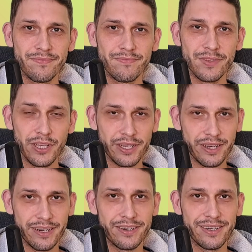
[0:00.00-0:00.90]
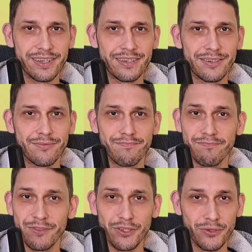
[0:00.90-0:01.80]
Take care and
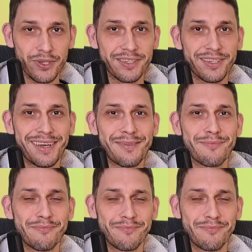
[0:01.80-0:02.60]
see you next time.